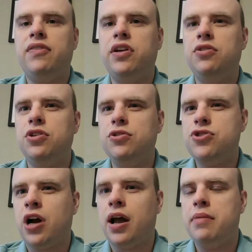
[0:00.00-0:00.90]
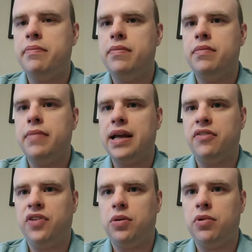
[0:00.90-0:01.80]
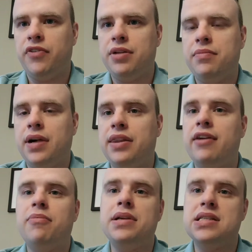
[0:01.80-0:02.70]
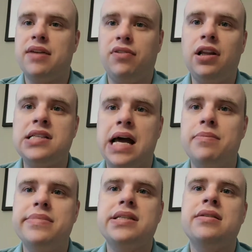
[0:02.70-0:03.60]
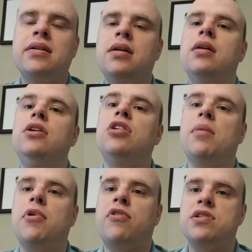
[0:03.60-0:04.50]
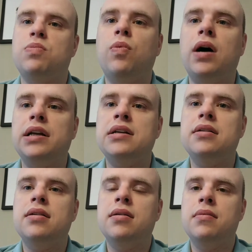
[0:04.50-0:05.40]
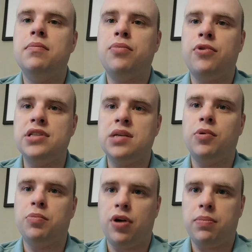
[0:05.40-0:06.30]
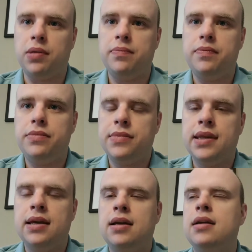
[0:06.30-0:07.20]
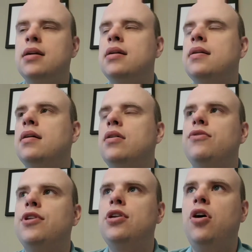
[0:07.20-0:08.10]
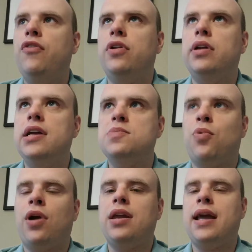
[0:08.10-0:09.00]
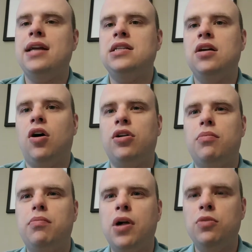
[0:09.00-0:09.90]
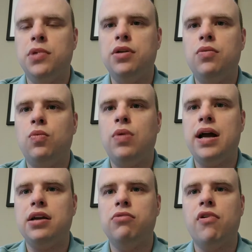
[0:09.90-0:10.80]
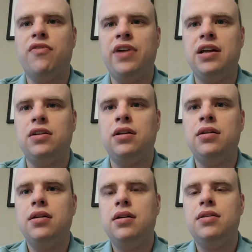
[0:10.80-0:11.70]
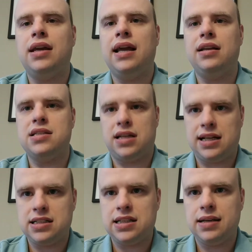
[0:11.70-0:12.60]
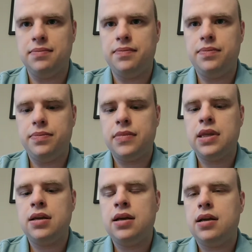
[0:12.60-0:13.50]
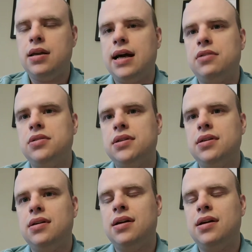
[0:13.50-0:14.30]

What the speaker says: If you do try and make a film of it, and there have been several attempts, you come across one principal problem. The novel is predicated on a moment where you reveal the killer's identity. Now,